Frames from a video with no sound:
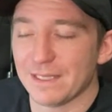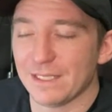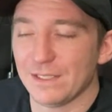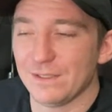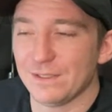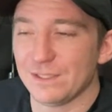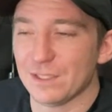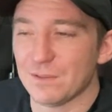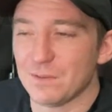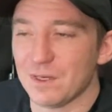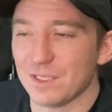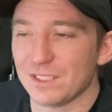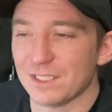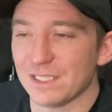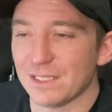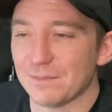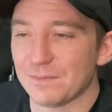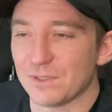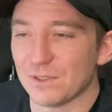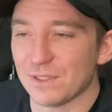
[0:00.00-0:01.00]
Thank you so much. And
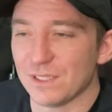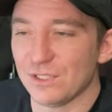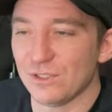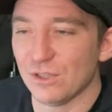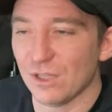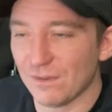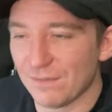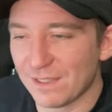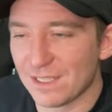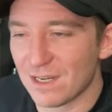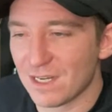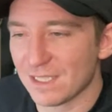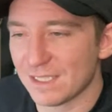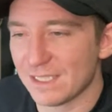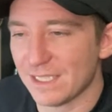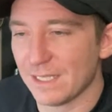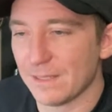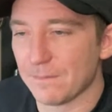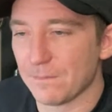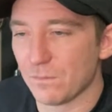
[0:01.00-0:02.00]
I'm sorry that you love the content.